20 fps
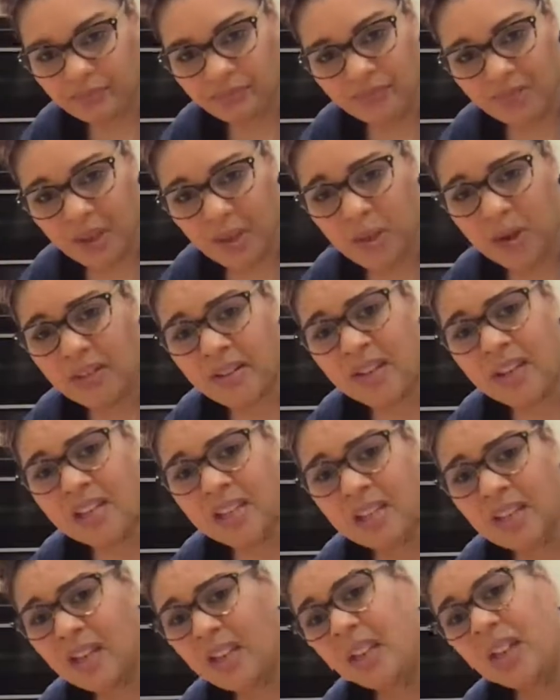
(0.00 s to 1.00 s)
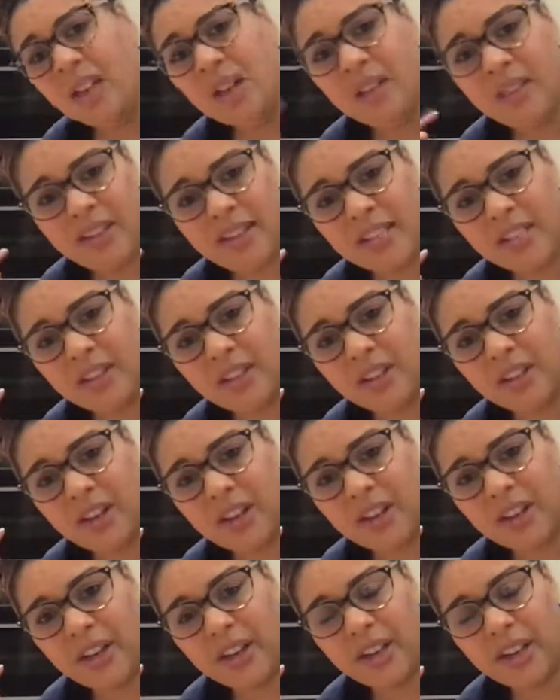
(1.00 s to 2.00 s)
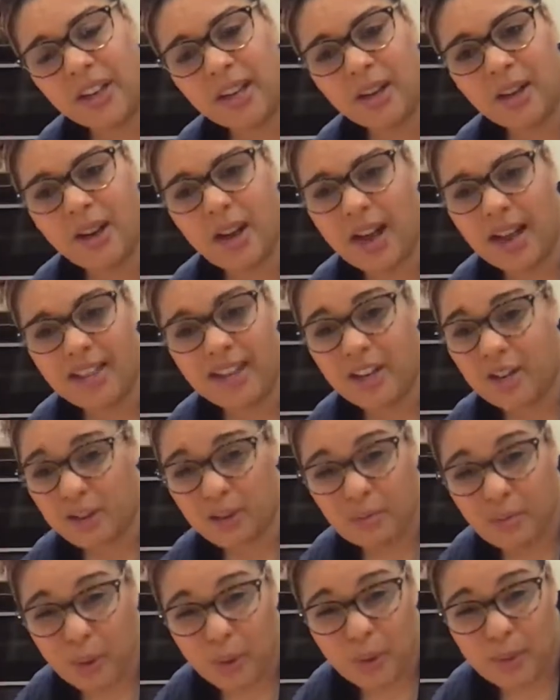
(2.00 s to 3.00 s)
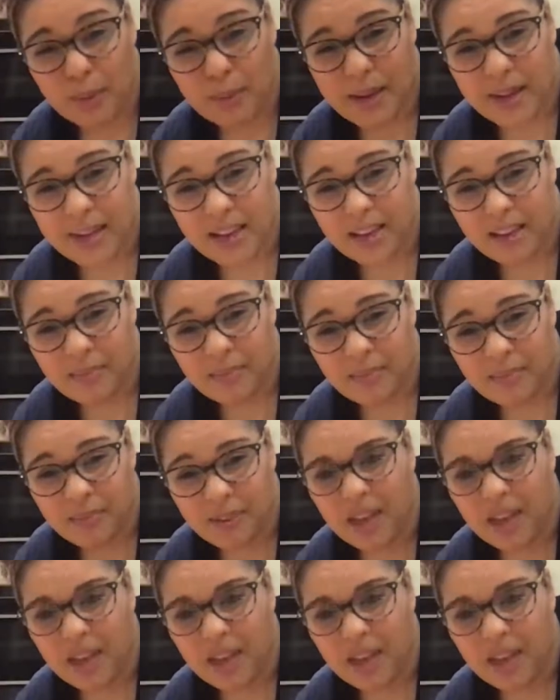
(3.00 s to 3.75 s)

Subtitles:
Whereas these can cook and then you can pause me